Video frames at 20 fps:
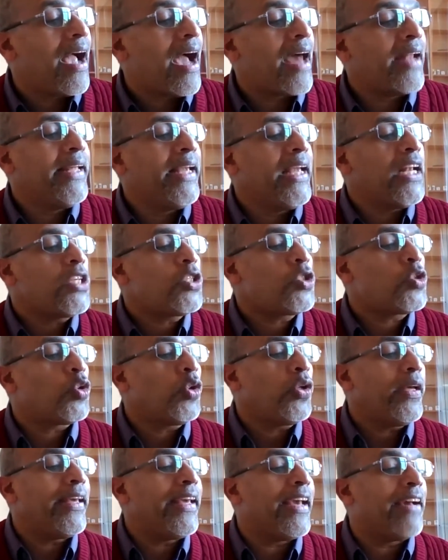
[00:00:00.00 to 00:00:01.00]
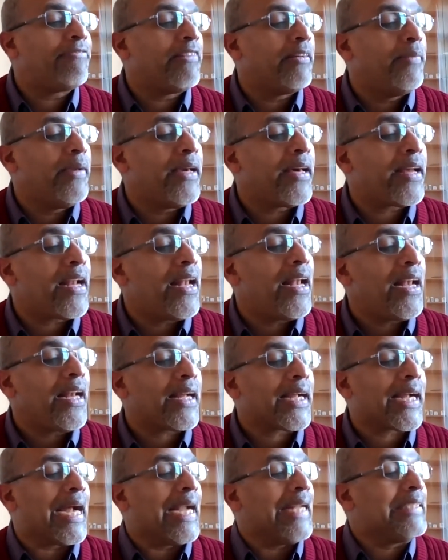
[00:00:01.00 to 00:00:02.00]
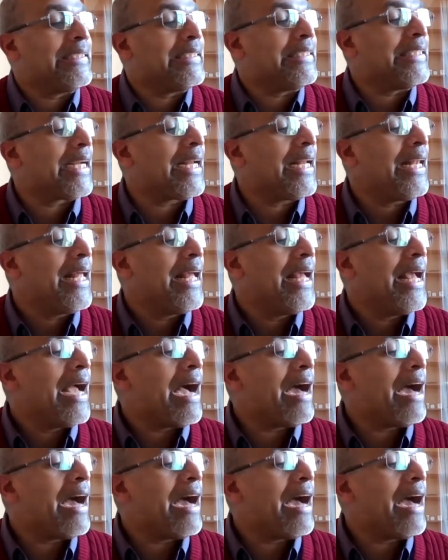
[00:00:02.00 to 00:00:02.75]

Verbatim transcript: and yield to ephemeral, cultural,